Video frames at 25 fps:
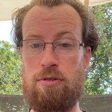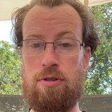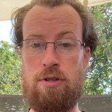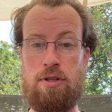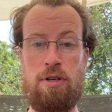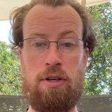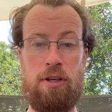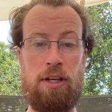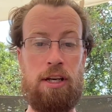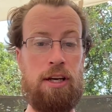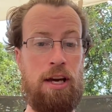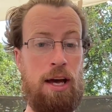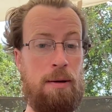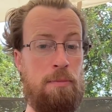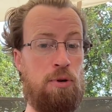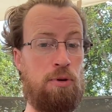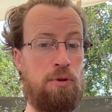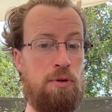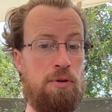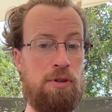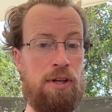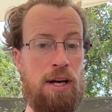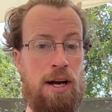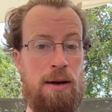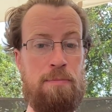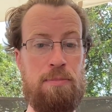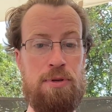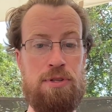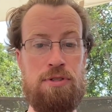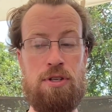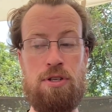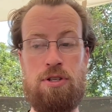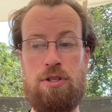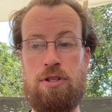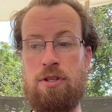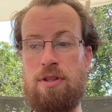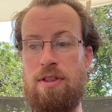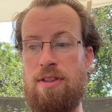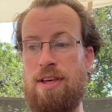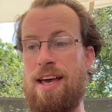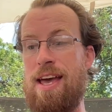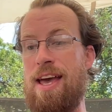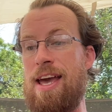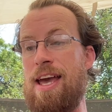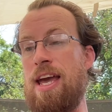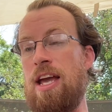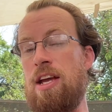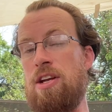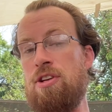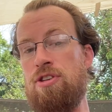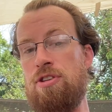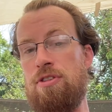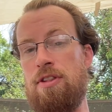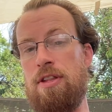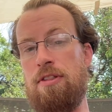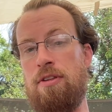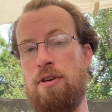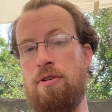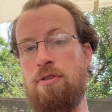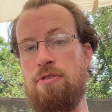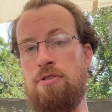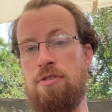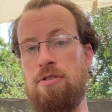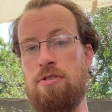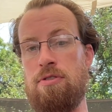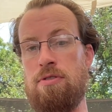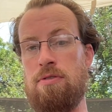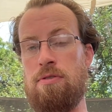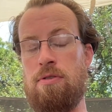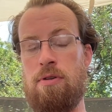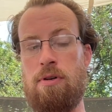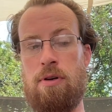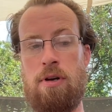their chemical composition, the age that those